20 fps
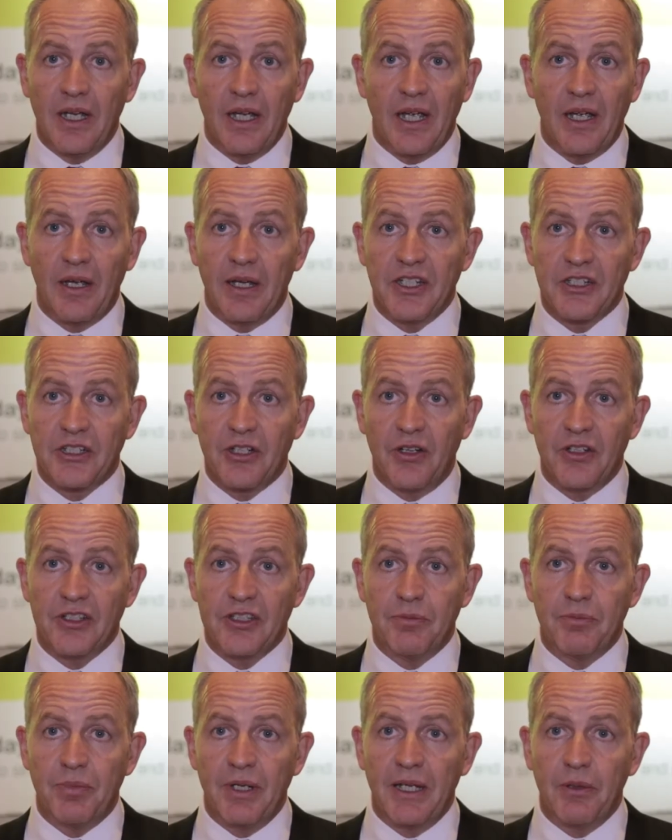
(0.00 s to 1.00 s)
uh, is going
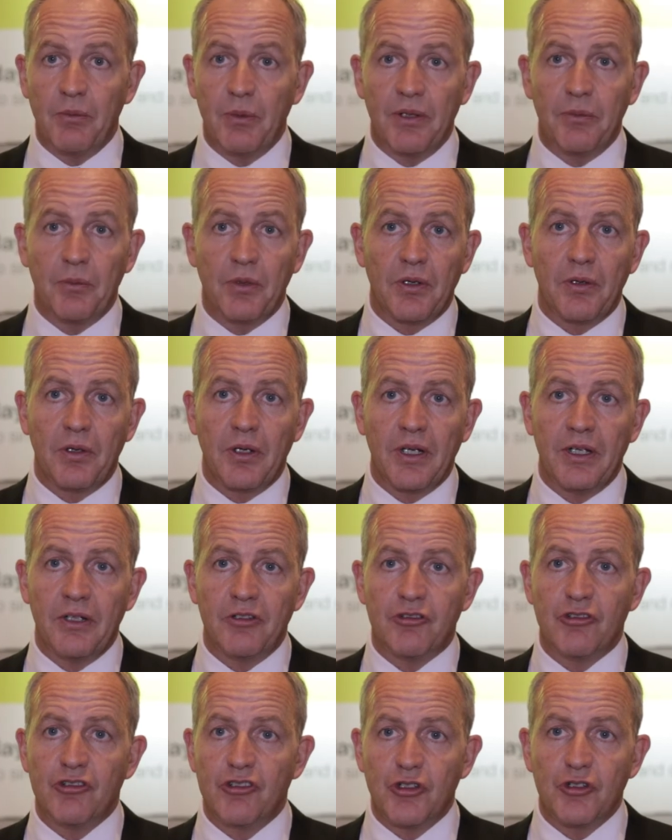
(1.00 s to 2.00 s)
to be. We were
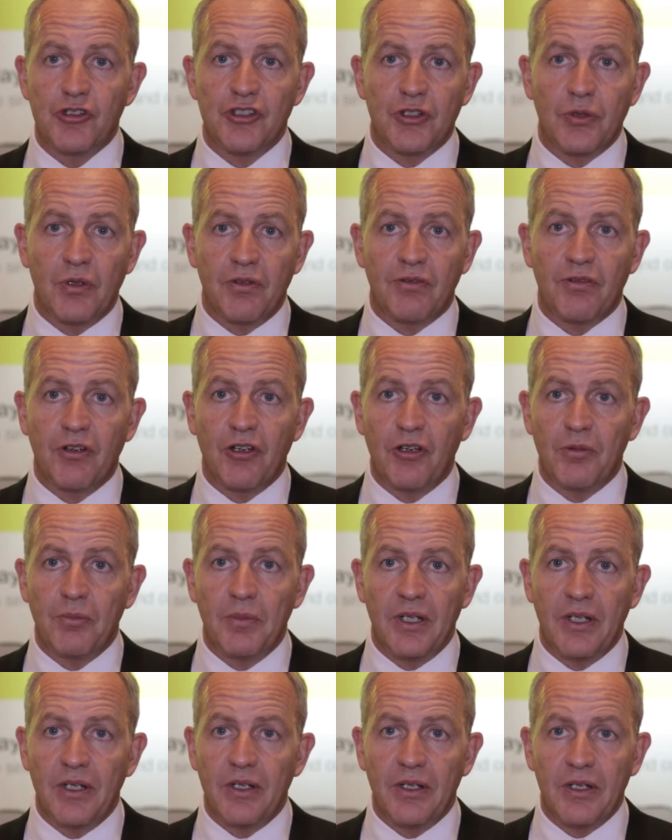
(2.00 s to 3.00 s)
introduced to a firm
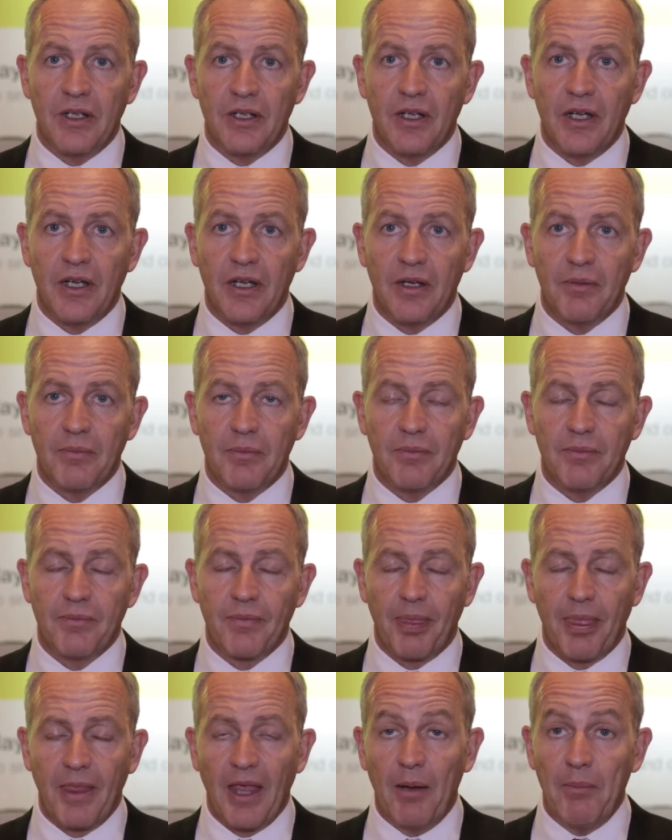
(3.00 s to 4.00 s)
in um,
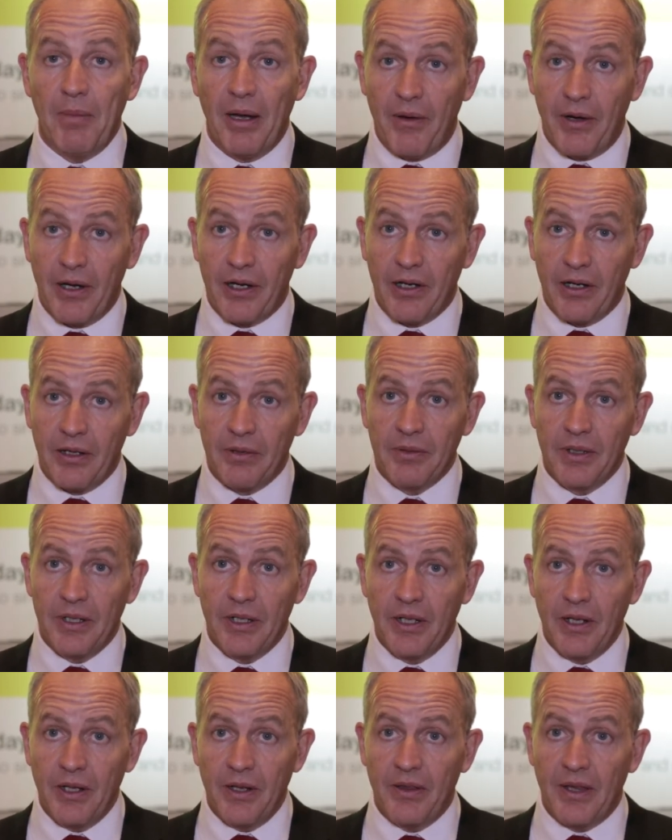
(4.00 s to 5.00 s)
America
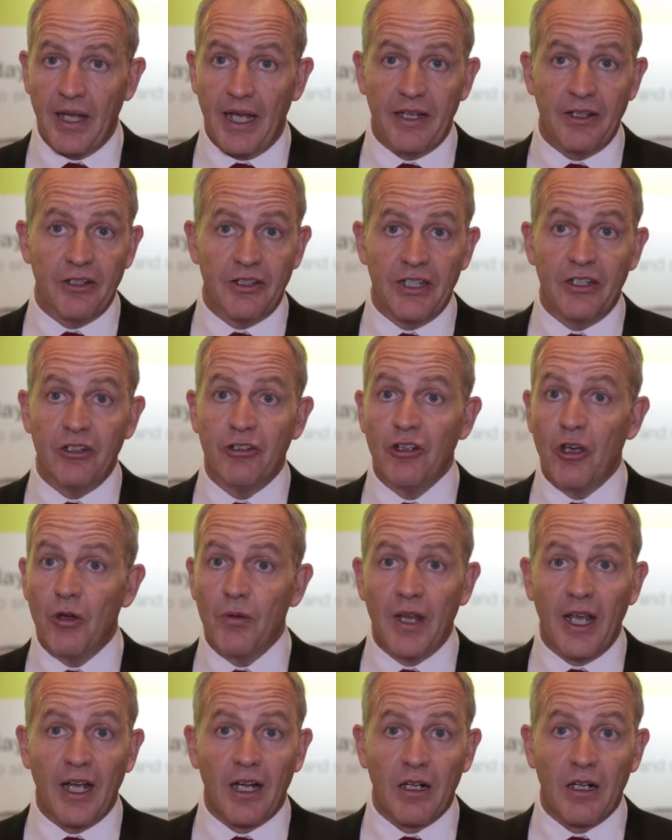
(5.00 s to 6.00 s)
that didn't know their